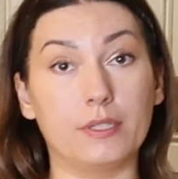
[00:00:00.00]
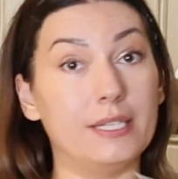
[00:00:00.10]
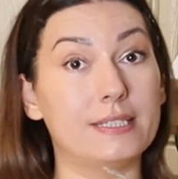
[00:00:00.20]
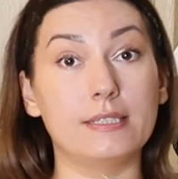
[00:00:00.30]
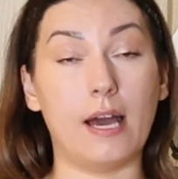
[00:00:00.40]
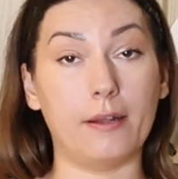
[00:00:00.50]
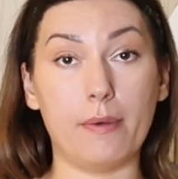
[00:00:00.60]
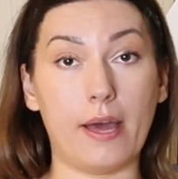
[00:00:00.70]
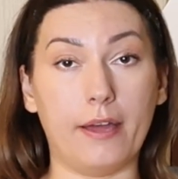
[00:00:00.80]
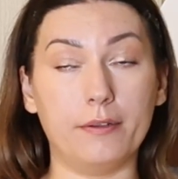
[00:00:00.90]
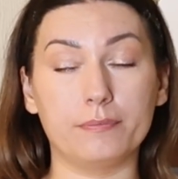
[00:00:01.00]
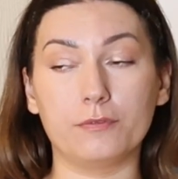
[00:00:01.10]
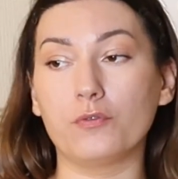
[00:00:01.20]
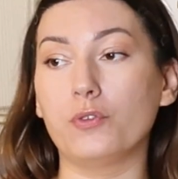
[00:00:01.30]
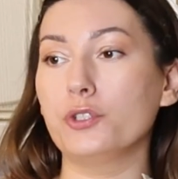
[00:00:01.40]
It's not bad
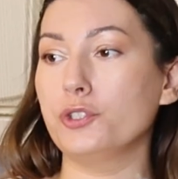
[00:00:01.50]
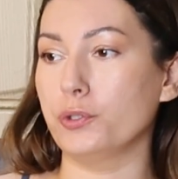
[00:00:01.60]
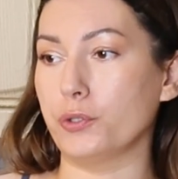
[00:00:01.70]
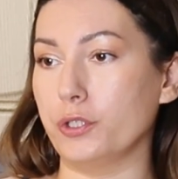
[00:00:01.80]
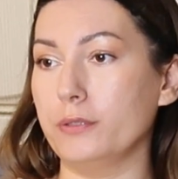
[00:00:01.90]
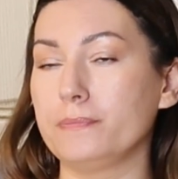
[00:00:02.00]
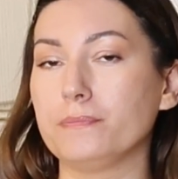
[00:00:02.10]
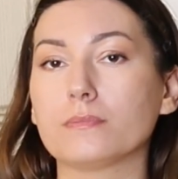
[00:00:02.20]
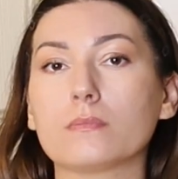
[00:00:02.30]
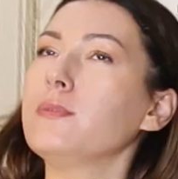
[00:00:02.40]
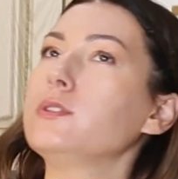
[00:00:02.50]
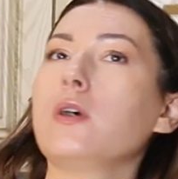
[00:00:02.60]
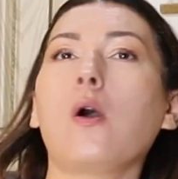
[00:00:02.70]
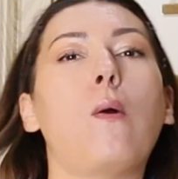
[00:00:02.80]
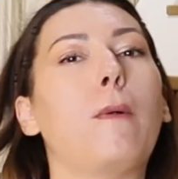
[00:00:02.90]
for sure.
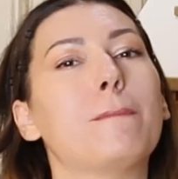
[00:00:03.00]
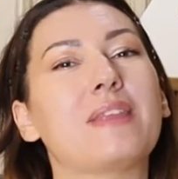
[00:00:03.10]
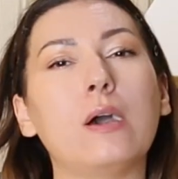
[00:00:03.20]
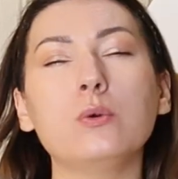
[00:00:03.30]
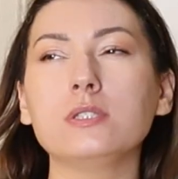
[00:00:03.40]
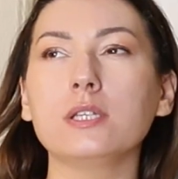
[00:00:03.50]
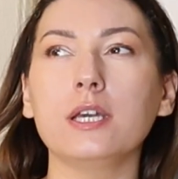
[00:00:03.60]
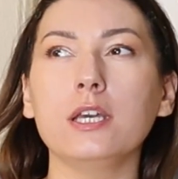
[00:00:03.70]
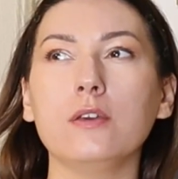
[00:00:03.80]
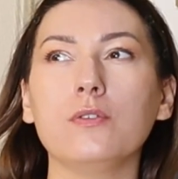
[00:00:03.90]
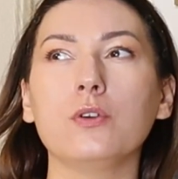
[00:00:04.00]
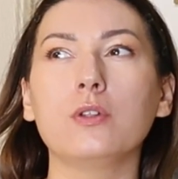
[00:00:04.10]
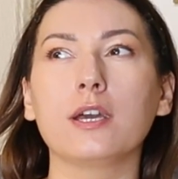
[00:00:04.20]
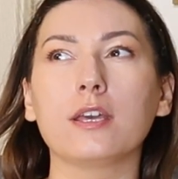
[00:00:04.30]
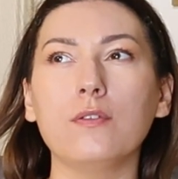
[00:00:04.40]
So I would say
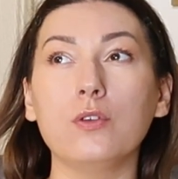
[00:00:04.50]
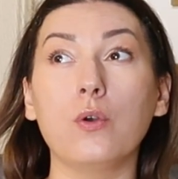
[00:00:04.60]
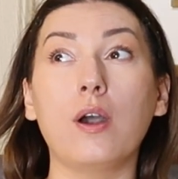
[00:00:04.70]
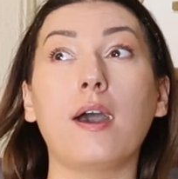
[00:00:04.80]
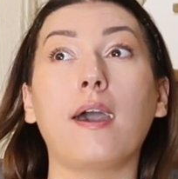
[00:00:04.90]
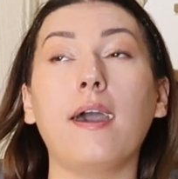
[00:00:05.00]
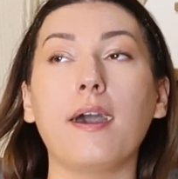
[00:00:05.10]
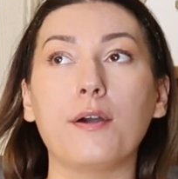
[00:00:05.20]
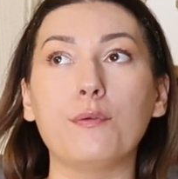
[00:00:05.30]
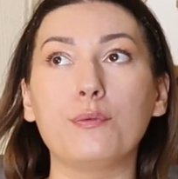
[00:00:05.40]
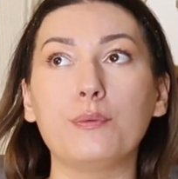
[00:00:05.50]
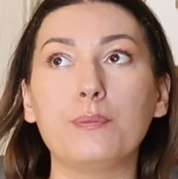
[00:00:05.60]
if you have